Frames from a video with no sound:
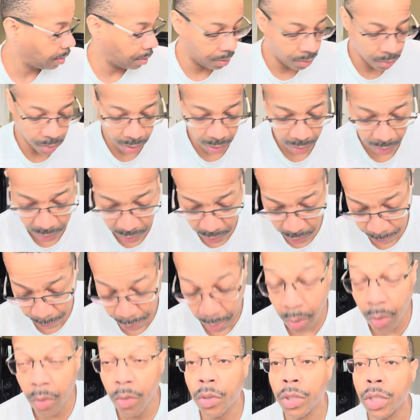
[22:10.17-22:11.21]
You are
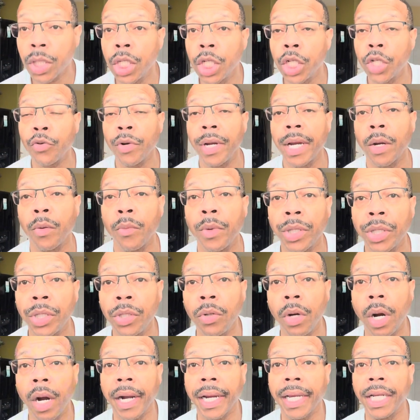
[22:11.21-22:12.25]
supposed to drink when you
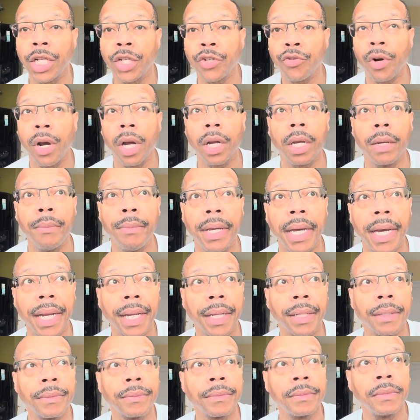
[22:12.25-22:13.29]
are a drunk
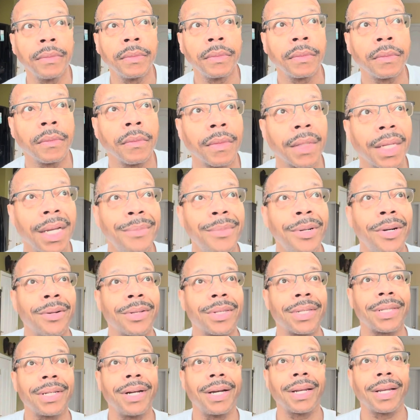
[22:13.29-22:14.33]
addict. Come on,
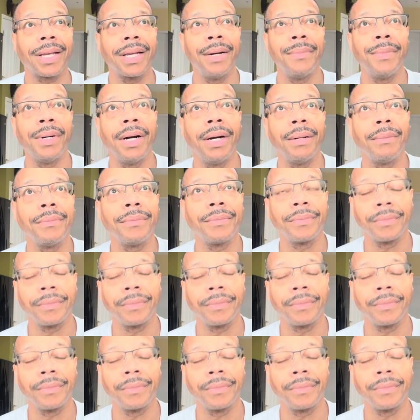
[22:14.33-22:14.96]
son, come up.